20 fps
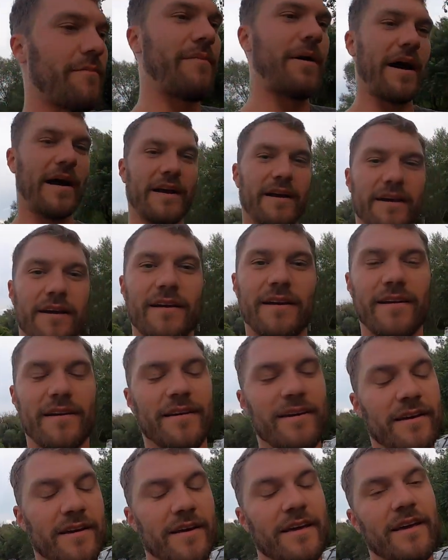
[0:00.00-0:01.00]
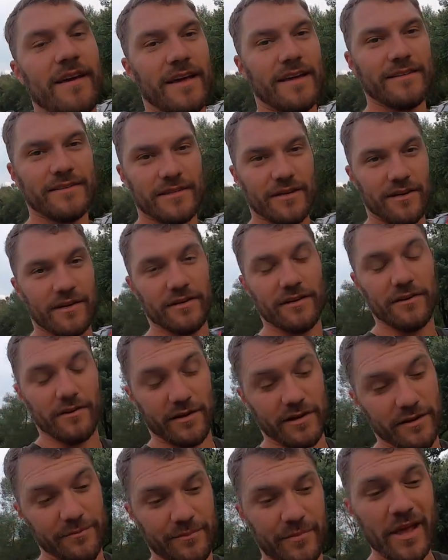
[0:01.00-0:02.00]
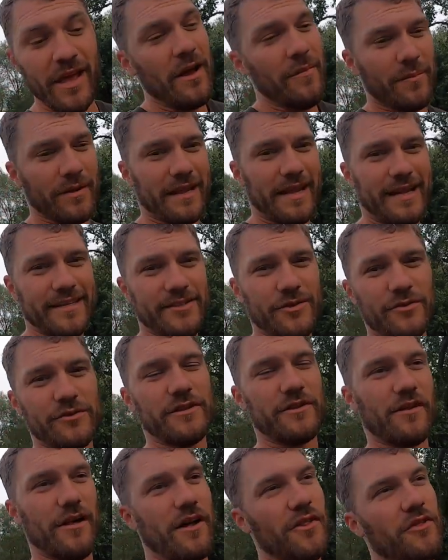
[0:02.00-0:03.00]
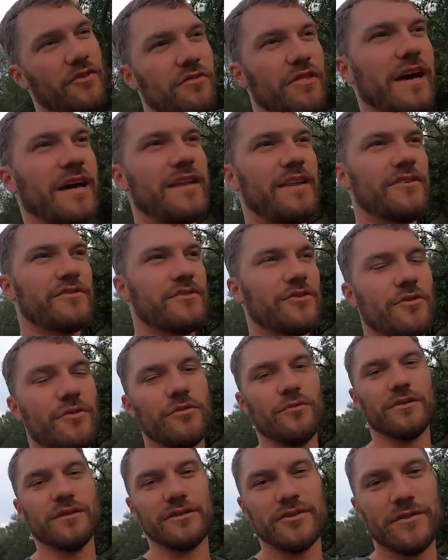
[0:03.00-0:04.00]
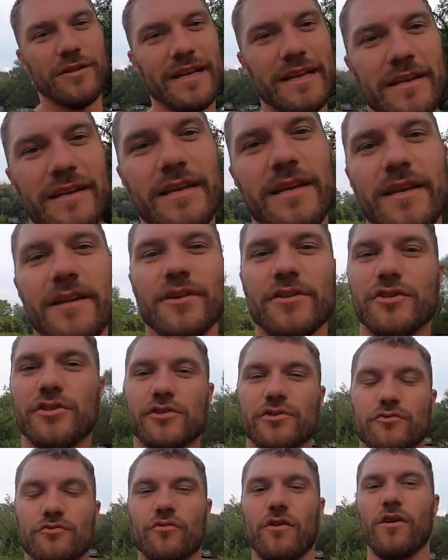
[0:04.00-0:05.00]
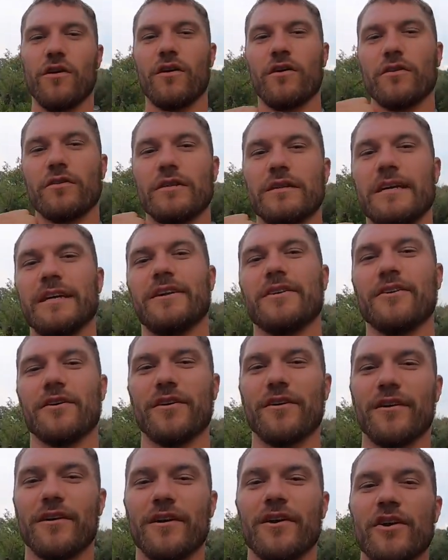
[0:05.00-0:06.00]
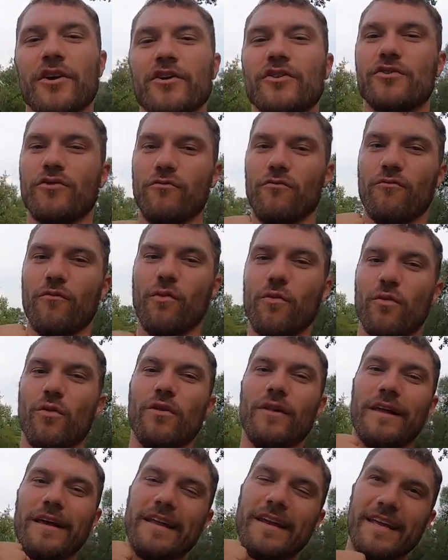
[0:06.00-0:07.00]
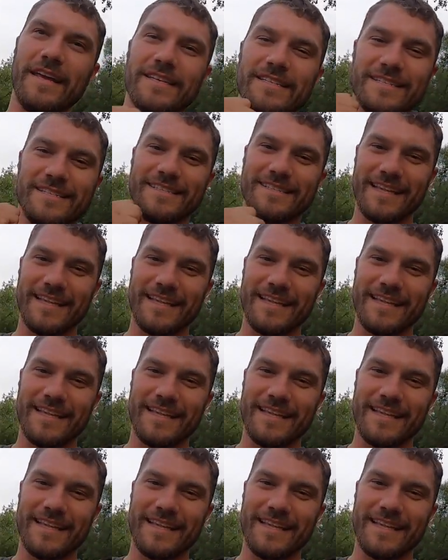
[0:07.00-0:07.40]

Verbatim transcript: back into Hungary. But Laszlo's still under 10 years old, and so they need a strong leader to rule in his